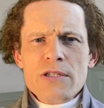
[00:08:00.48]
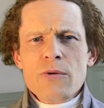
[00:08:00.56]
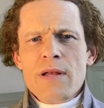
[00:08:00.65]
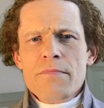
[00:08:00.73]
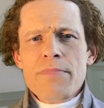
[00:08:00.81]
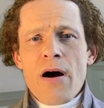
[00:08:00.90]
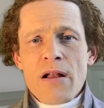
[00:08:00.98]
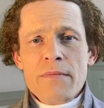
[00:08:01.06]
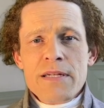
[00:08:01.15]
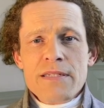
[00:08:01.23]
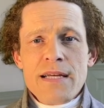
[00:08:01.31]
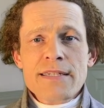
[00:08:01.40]
when
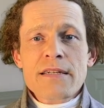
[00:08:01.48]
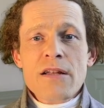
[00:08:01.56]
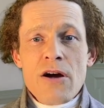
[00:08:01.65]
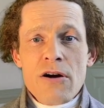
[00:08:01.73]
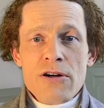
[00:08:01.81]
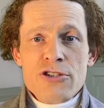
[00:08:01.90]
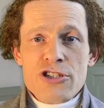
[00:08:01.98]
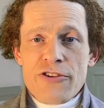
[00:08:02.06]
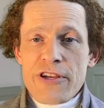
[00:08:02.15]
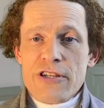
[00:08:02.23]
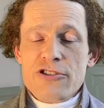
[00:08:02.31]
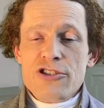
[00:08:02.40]
Parliament had enlarged
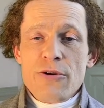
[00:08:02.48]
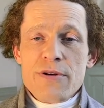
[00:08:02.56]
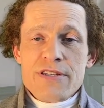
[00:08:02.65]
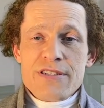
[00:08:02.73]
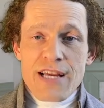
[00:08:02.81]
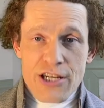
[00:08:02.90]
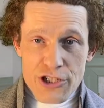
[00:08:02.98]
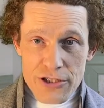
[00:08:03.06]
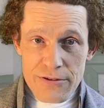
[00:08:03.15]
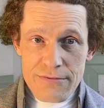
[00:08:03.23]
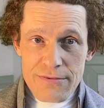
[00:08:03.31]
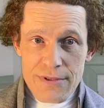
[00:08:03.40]
the
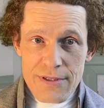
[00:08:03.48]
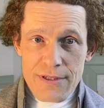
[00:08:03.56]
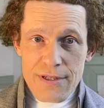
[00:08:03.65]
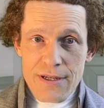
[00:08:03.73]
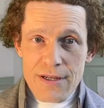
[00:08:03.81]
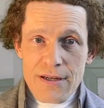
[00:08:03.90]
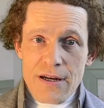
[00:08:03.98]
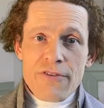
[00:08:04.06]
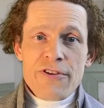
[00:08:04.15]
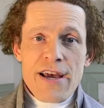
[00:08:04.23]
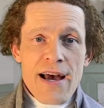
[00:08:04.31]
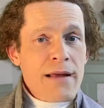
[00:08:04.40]
jurisdiction of
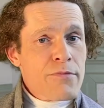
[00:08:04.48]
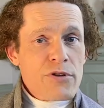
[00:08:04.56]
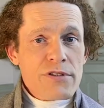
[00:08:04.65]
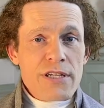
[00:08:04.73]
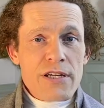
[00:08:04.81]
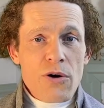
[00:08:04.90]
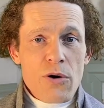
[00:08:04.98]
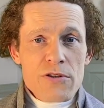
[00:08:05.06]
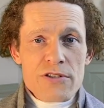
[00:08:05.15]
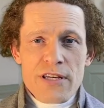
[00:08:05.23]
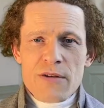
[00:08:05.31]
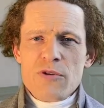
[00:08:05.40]
the Admiralty Courts
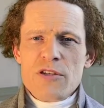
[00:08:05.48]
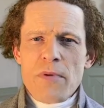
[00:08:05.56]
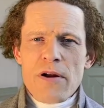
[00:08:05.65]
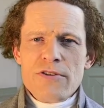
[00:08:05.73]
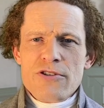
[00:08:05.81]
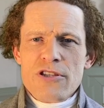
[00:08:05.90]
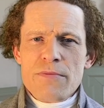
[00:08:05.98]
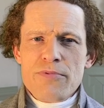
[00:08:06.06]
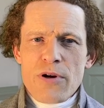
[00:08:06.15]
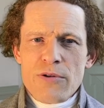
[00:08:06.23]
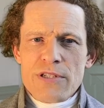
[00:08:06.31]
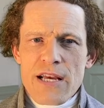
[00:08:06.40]
in response to the
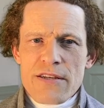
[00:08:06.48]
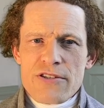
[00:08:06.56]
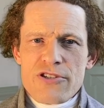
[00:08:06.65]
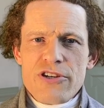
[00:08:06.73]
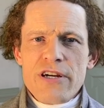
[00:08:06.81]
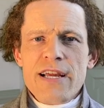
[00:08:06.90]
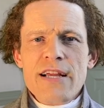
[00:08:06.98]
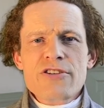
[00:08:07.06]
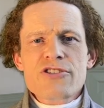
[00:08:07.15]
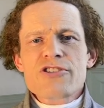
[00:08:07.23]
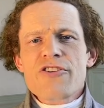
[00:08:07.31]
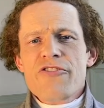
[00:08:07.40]
protests
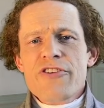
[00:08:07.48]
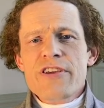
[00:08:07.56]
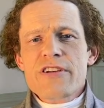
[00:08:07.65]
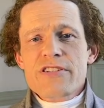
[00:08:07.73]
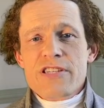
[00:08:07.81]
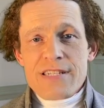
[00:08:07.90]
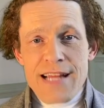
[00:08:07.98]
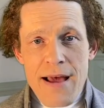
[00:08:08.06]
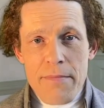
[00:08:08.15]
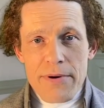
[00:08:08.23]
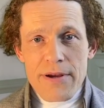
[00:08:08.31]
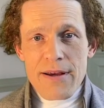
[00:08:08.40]
against the
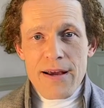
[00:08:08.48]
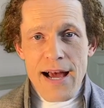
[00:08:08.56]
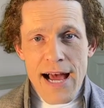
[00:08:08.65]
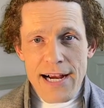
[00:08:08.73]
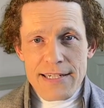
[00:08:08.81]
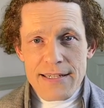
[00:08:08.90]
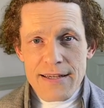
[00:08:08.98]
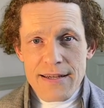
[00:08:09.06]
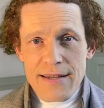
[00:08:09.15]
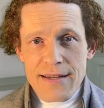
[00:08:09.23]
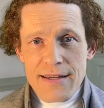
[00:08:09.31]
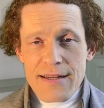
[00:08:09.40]
Stamp Act
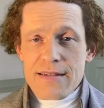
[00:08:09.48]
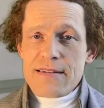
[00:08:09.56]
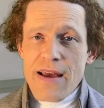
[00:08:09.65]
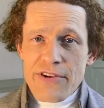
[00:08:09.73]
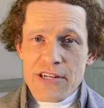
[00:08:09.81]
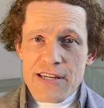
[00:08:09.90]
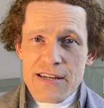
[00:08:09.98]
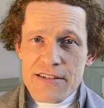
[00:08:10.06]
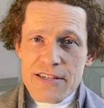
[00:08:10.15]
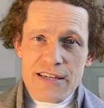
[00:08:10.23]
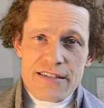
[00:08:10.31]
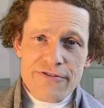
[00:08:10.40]
in
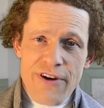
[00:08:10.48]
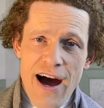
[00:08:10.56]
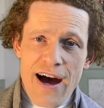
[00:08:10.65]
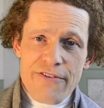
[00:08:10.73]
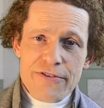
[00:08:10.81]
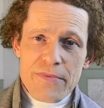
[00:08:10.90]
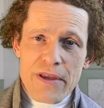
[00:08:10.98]
1765.